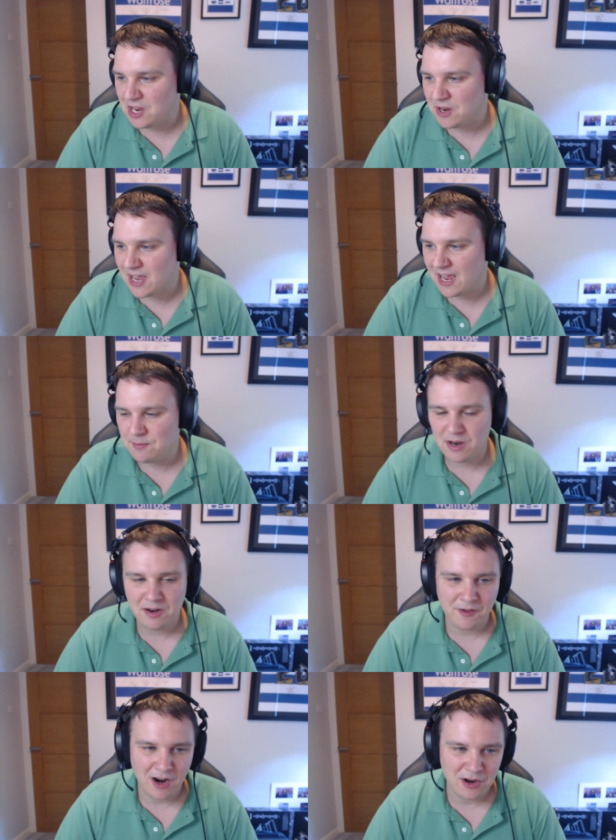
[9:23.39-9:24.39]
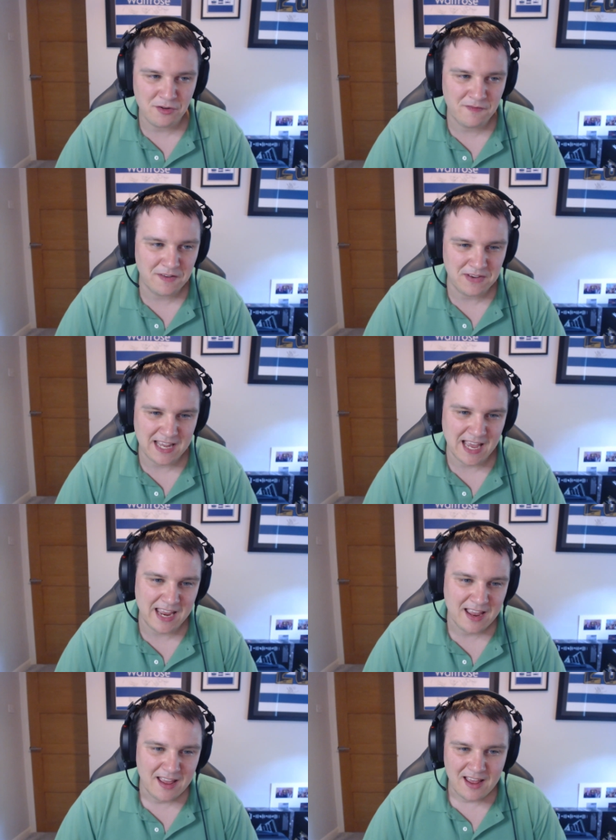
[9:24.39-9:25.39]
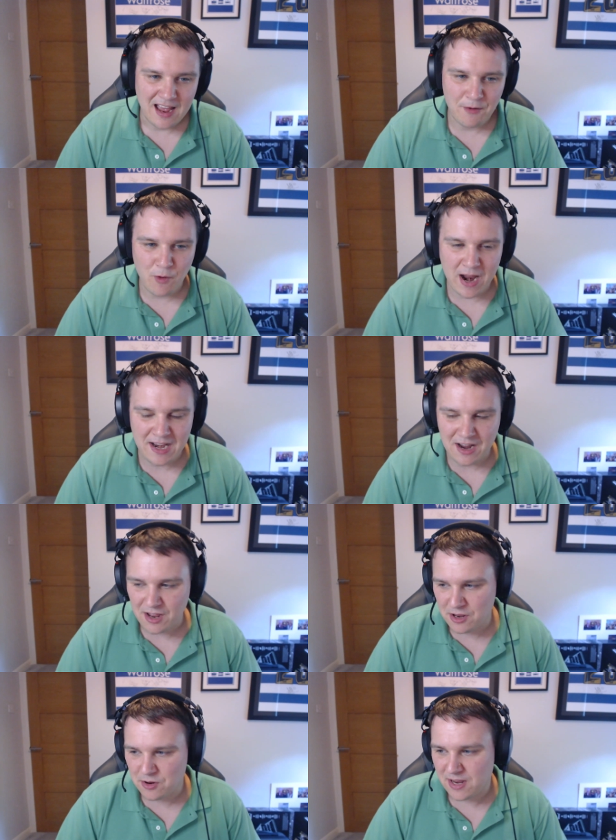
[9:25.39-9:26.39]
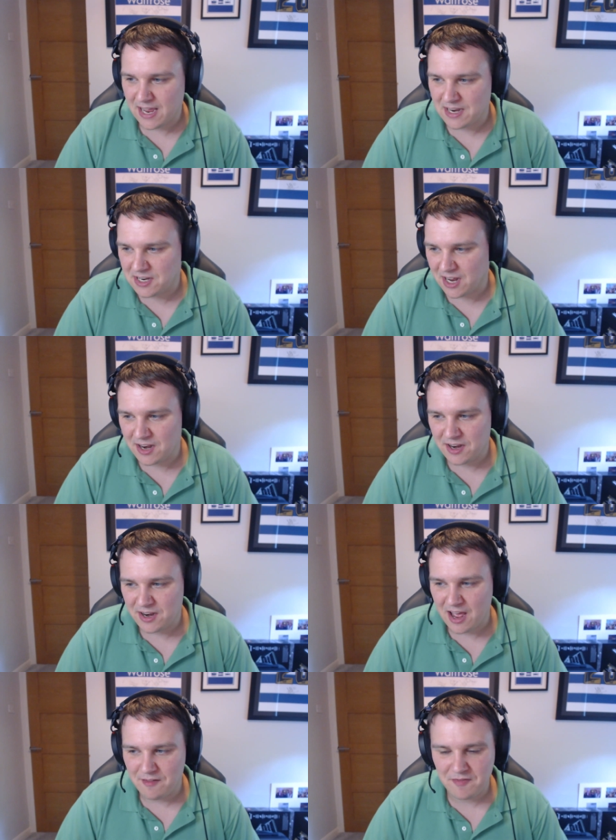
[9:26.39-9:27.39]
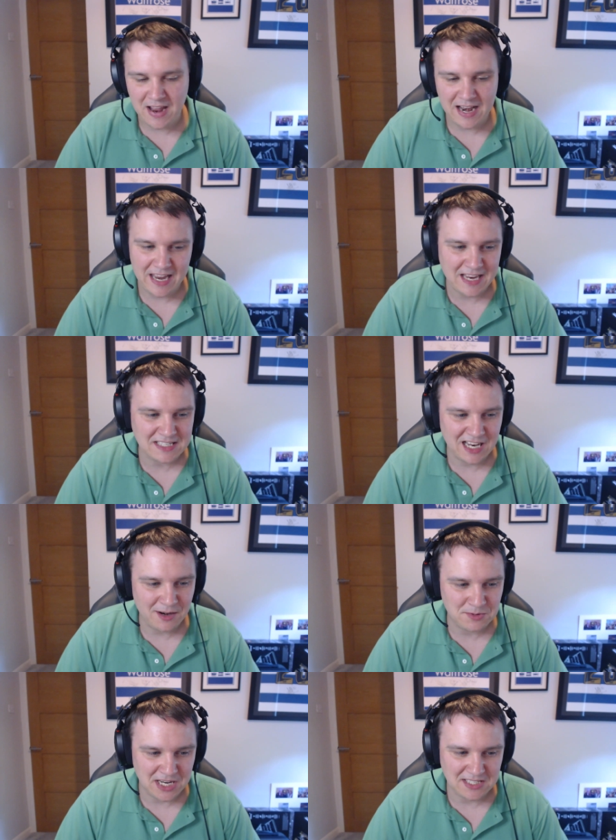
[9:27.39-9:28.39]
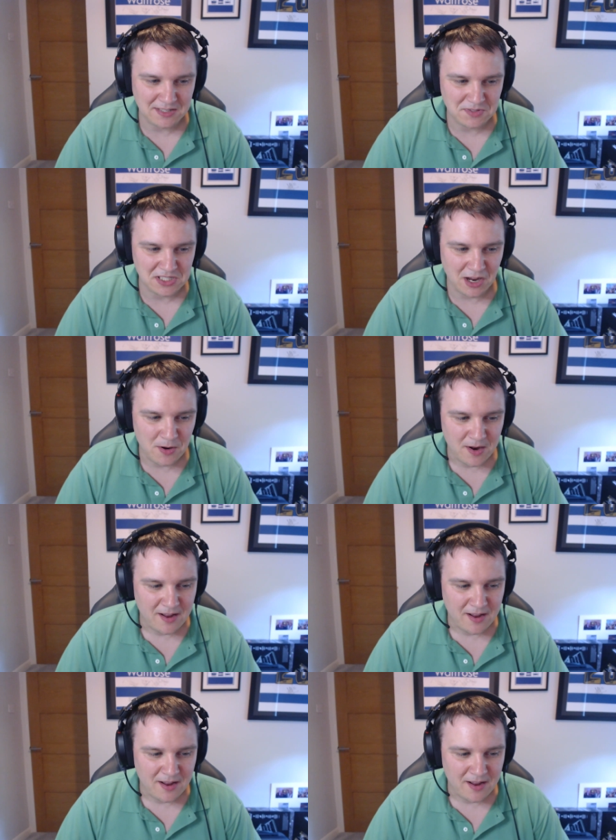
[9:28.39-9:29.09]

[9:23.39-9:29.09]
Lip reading: You can get him done for 150k, and Reina you can get done fairly easily in objectives. So